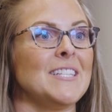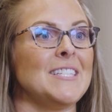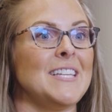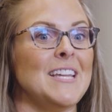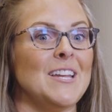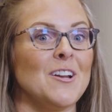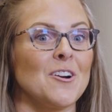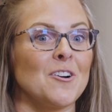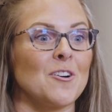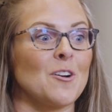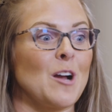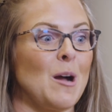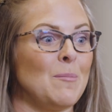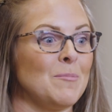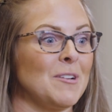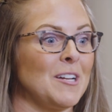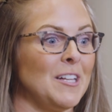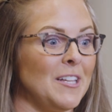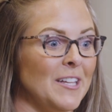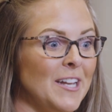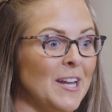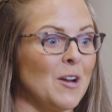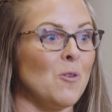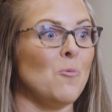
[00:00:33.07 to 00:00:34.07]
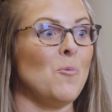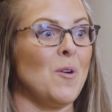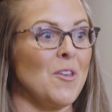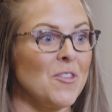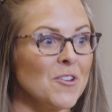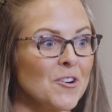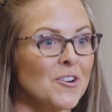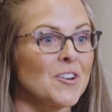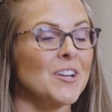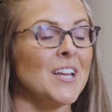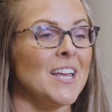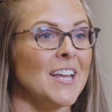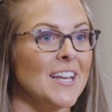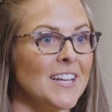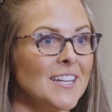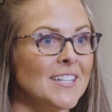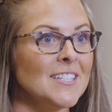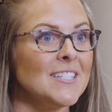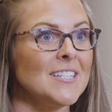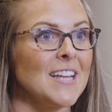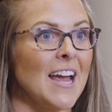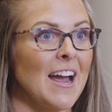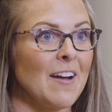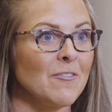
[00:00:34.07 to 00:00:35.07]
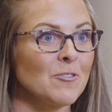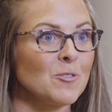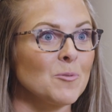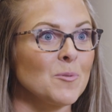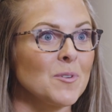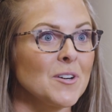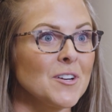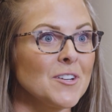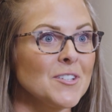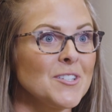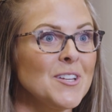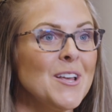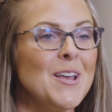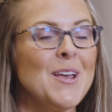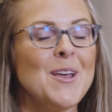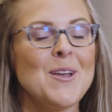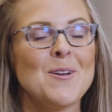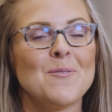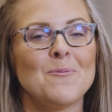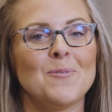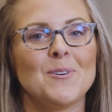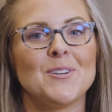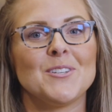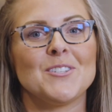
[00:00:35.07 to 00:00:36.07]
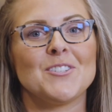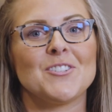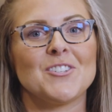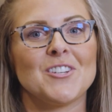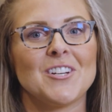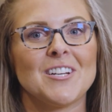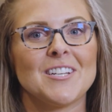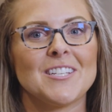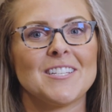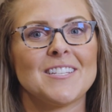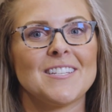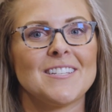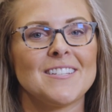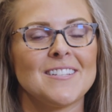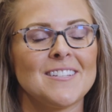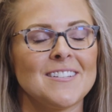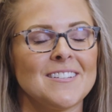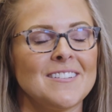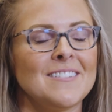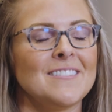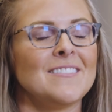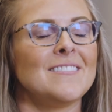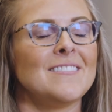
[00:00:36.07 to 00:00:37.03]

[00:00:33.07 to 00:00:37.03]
Seeing her come to clinic with her kids afterwards was just